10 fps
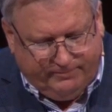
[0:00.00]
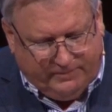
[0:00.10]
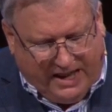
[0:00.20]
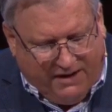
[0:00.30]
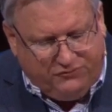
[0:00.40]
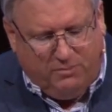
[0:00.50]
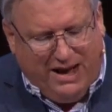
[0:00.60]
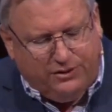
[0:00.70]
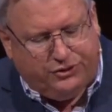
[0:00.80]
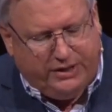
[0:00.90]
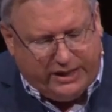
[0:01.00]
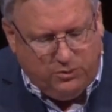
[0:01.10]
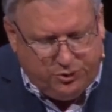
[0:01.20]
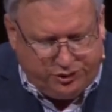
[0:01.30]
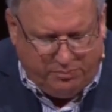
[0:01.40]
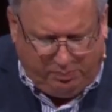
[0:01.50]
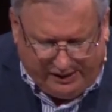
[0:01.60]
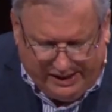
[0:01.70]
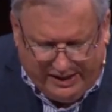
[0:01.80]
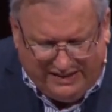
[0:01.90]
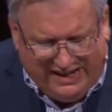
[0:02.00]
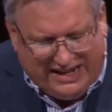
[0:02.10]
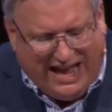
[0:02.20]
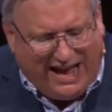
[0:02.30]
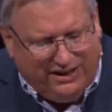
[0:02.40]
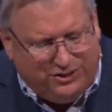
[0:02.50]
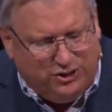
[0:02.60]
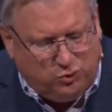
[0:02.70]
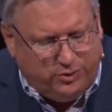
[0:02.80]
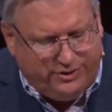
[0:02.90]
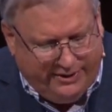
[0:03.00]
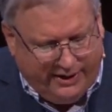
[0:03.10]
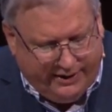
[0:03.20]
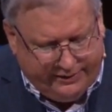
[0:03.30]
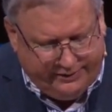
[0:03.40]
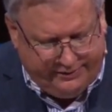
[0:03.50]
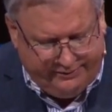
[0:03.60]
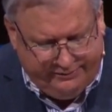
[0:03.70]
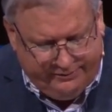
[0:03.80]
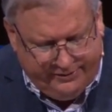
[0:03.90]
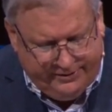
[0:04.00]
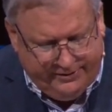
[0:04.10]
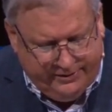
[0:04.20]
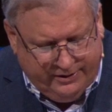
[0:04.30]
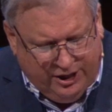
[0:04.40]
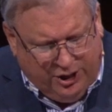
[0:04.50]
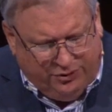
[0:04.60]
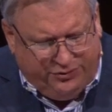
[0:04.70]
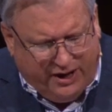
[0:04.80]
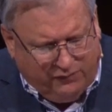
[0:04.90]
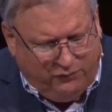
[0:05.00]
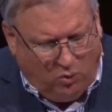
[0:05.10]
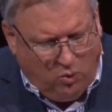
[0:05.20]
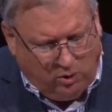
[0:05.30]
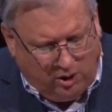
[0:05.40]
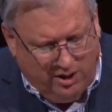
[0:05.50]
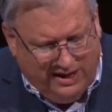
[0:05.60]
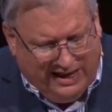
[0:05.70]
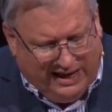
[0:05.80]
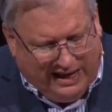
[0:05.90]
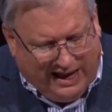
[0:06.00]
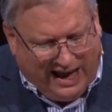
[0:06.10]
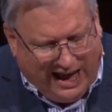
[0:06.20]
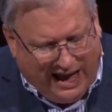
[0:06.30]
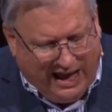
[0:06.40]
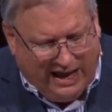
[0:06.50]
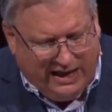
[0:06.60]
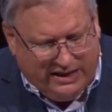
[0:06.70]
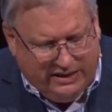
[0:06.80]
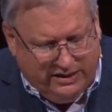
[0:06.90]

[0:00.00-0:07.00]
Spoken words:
after my study was completed and the analysis was done, therefore, I